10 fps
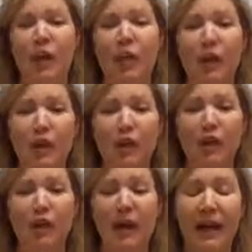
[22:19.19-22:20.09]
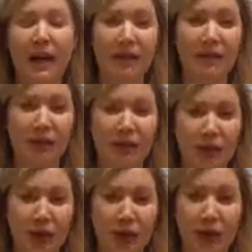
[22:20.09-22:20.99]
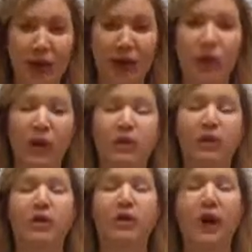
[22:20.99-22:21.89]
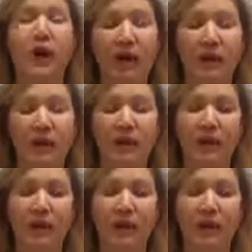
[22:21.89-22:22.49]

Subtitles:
We are really making a difference at KORT, and we would love